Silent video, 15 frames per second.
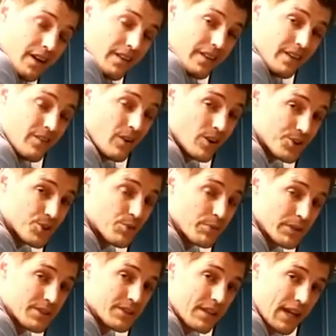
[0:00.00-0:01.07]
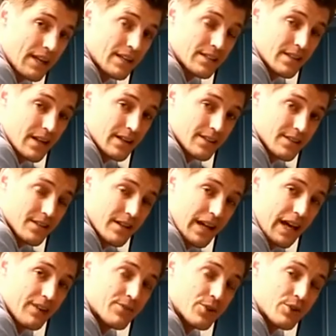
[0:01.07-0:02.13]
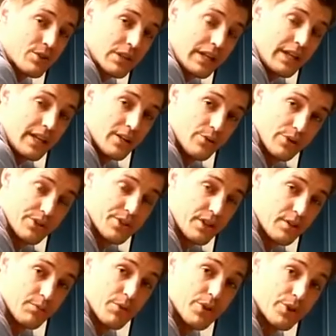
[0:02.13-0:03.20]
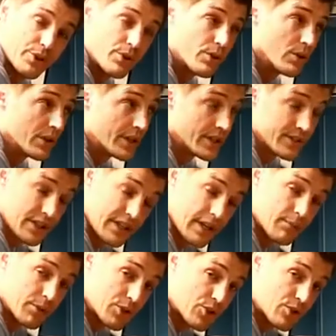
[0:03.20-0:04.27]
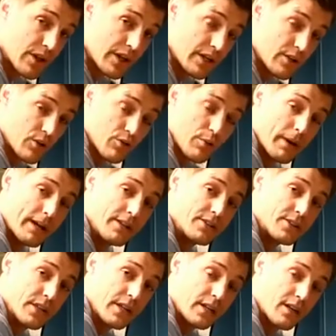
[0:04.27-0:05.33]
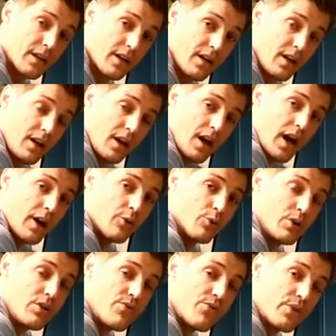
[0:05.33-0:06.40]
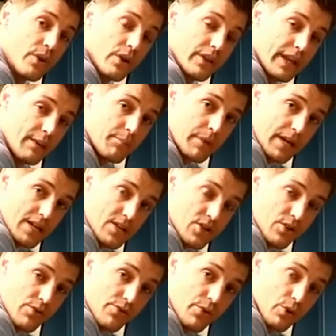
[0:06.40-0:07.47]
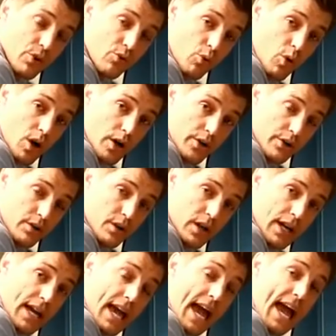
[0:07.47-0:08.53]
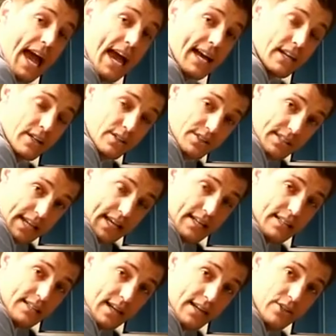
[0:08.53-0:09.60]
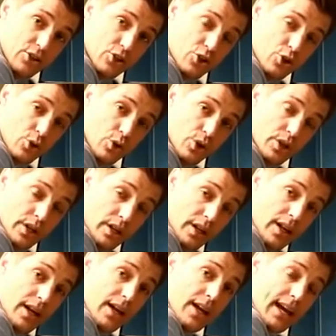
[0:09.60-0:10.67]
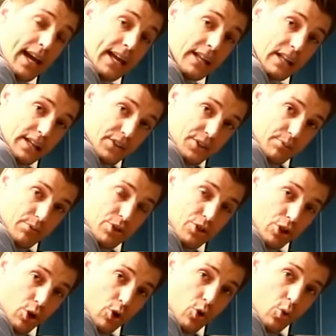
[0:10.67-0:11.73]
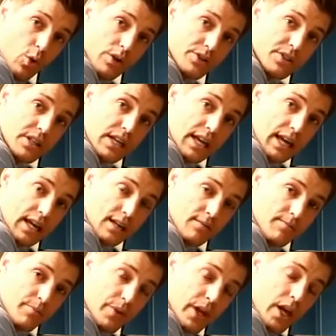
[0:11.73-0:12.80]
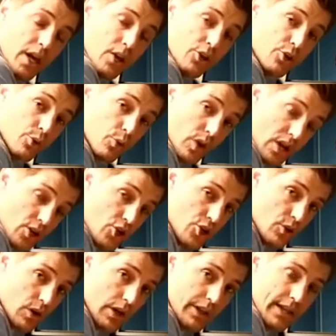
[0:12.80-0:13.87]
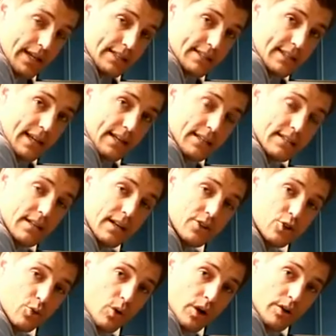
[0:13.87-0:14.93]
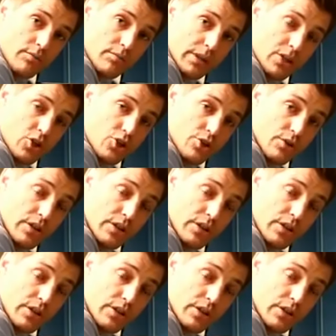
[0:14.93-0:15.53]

They've also been sanitized. After cleaning and rinsing them thoroughly, as I demonstrated over by the sink, I refilled that basin full of water, added sanitizer to it, and let them soak once again. The ratio on that sanitizer water mixture